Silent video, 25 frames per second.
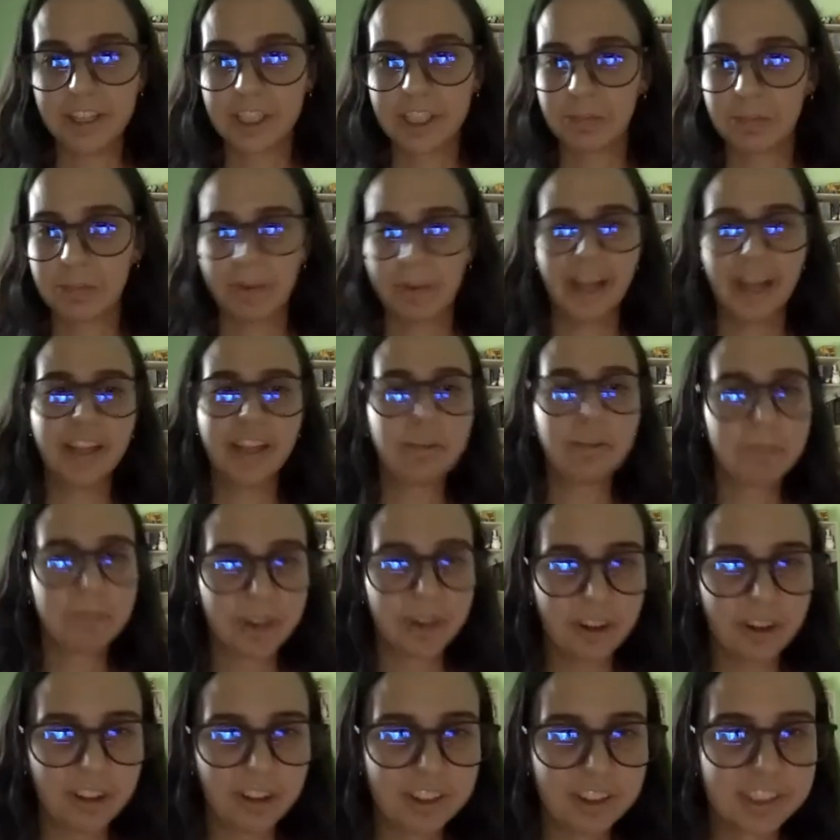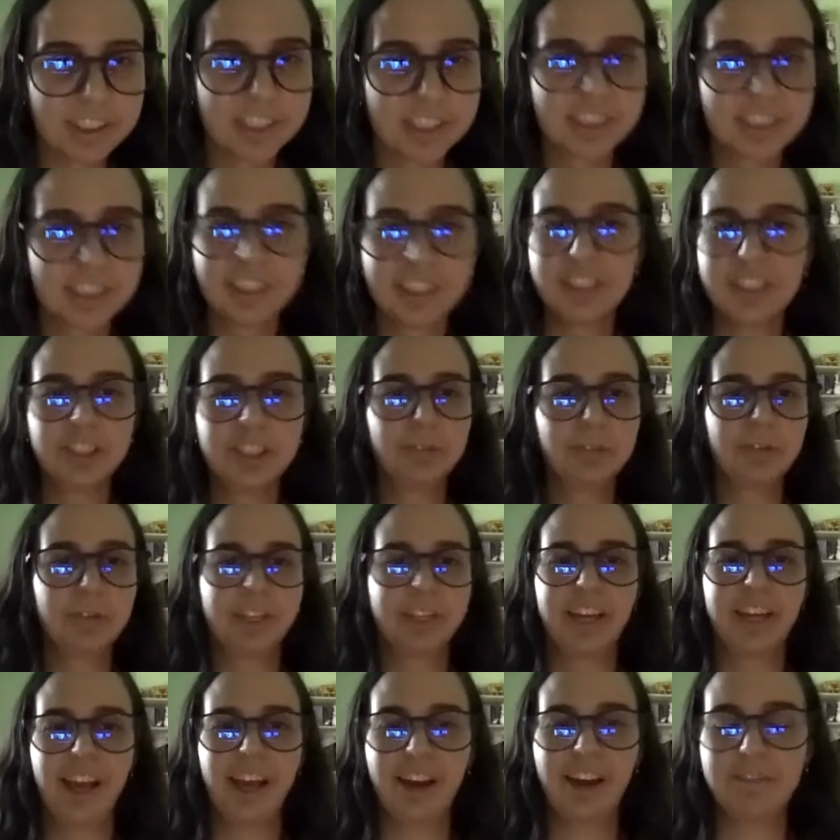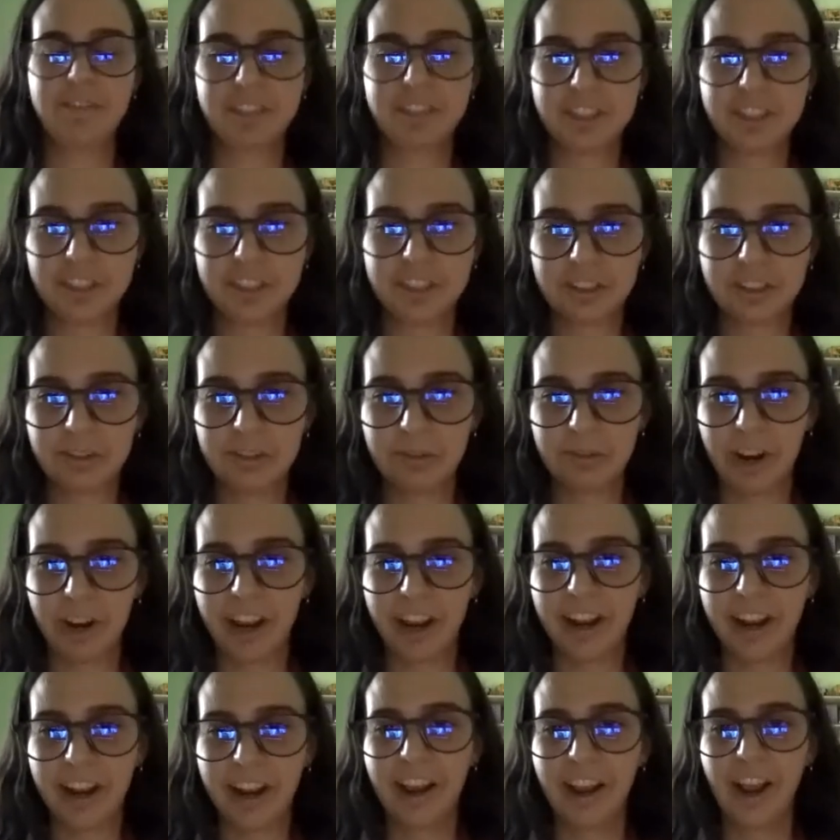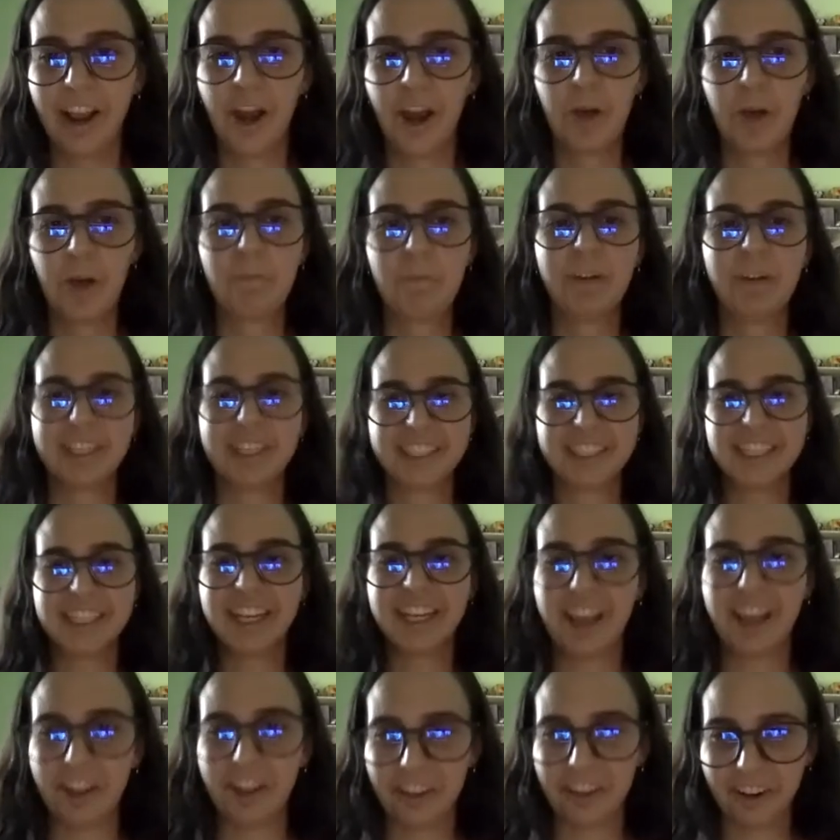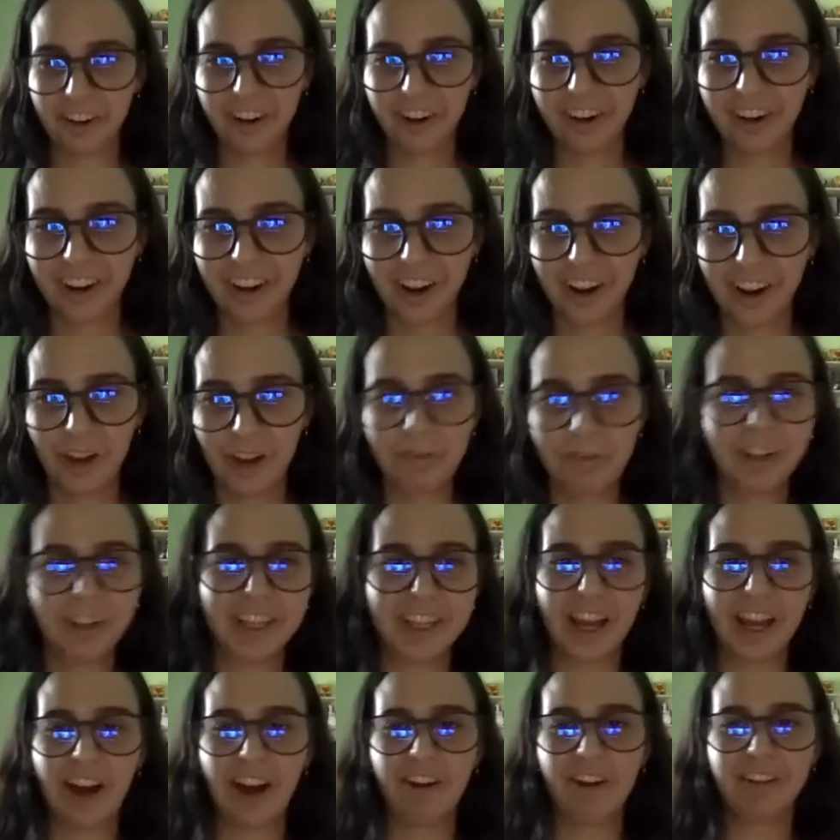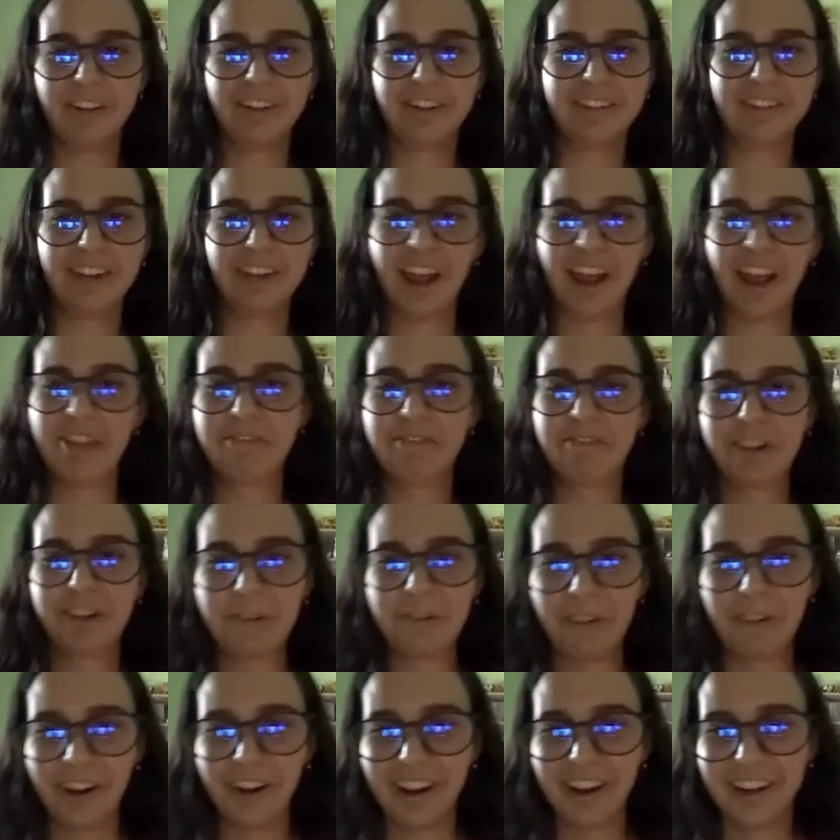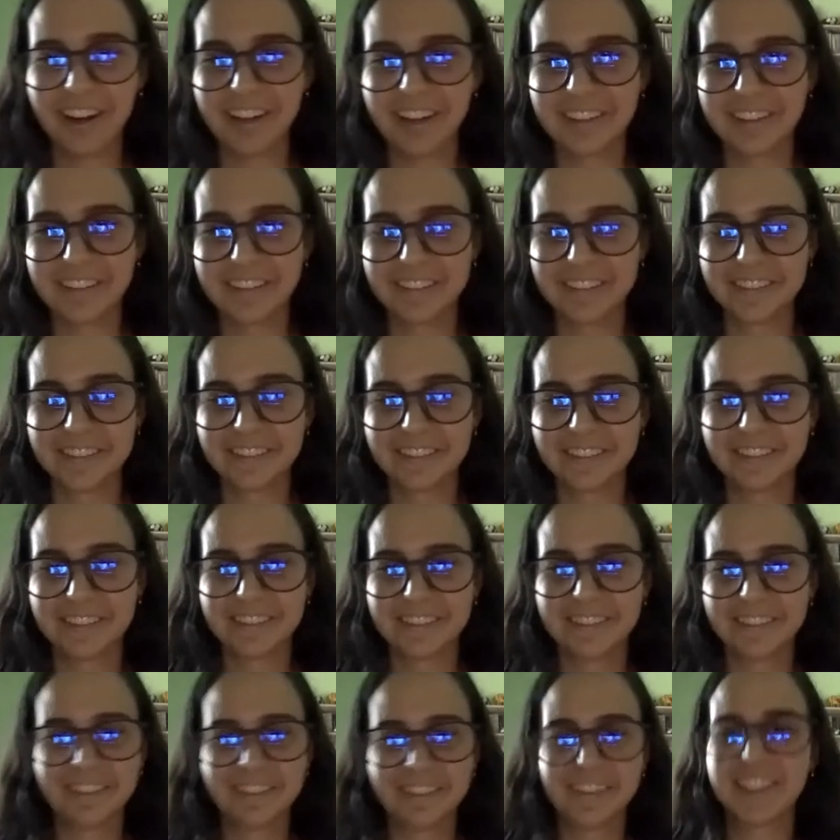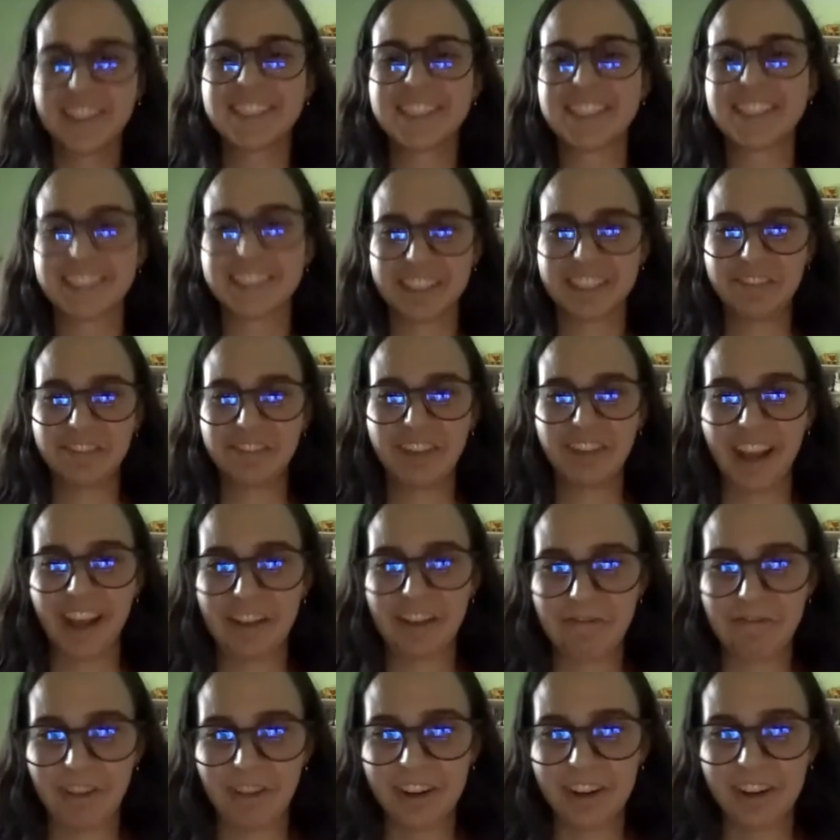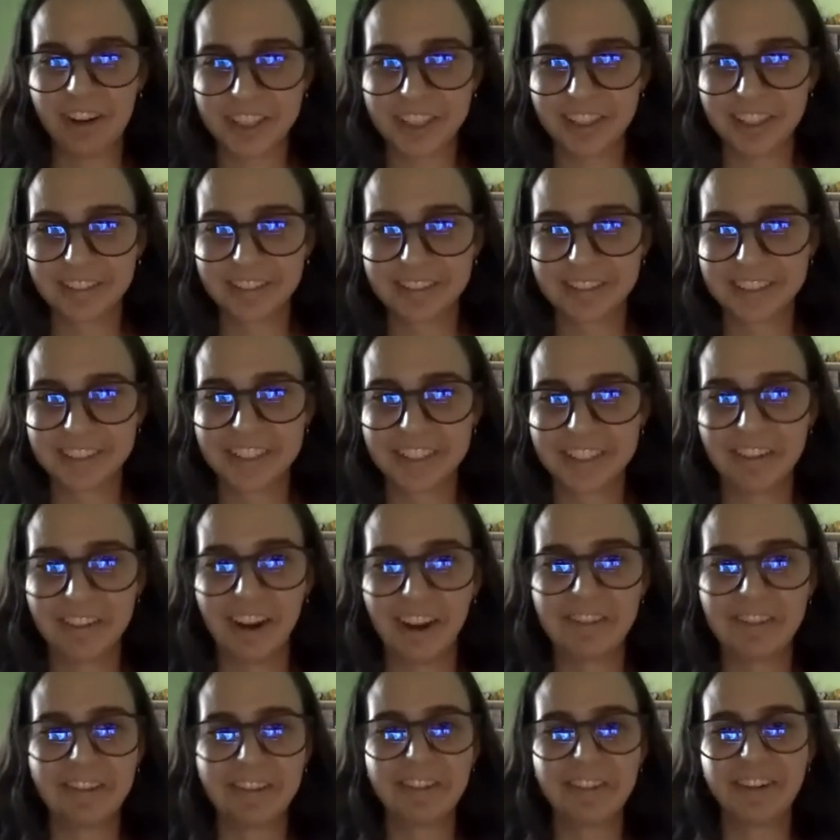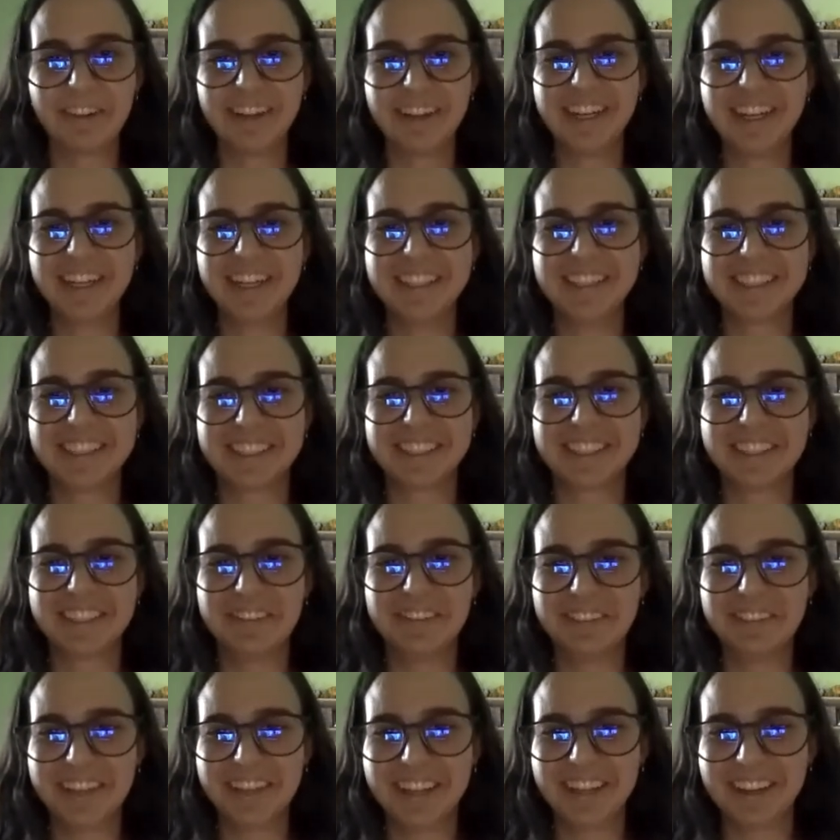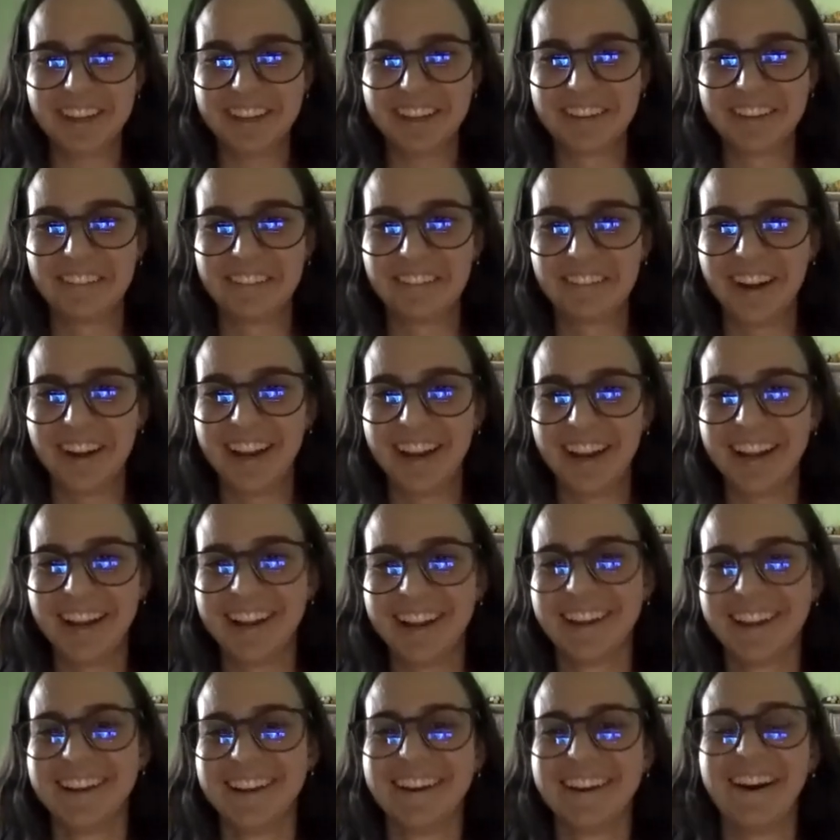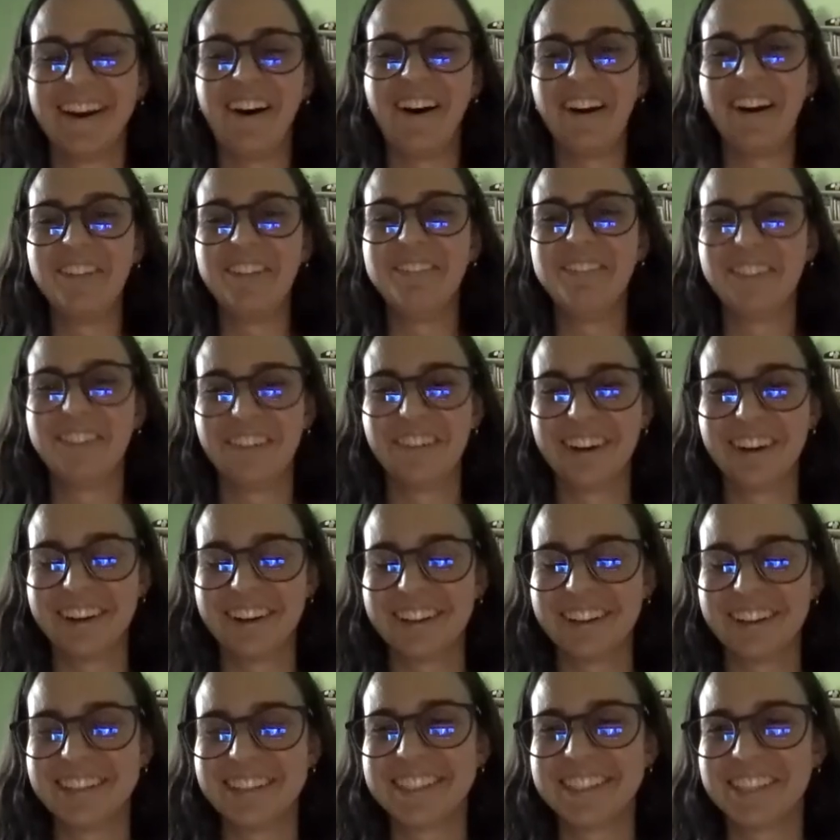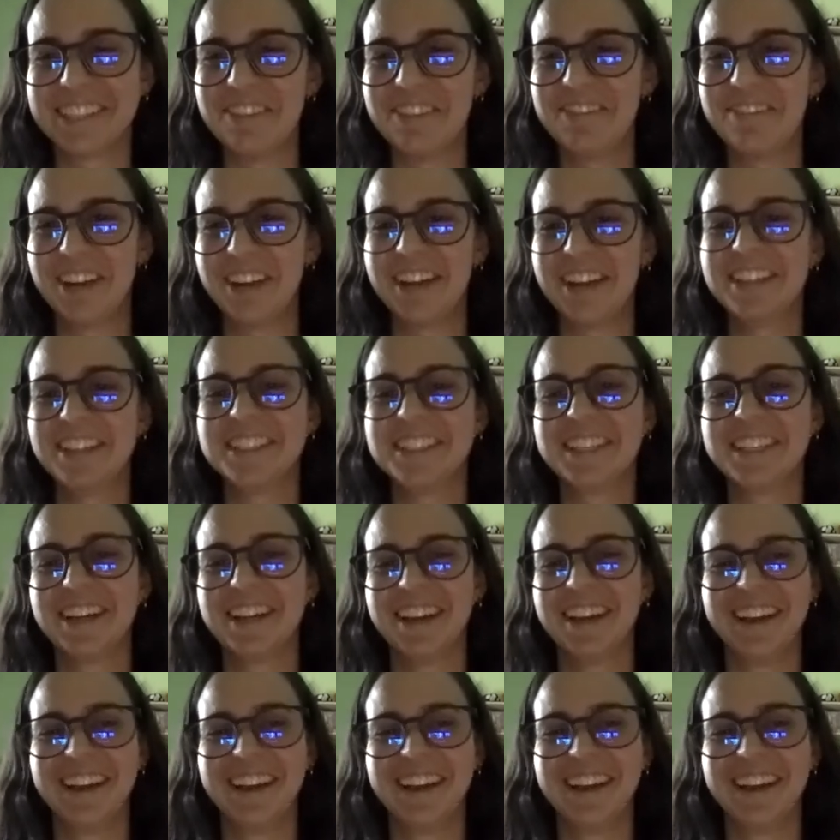to pay the bills, to do what they have to do, right? But together, without everyone, the system can't function. So everyone needs to be, right, on board, on the same page.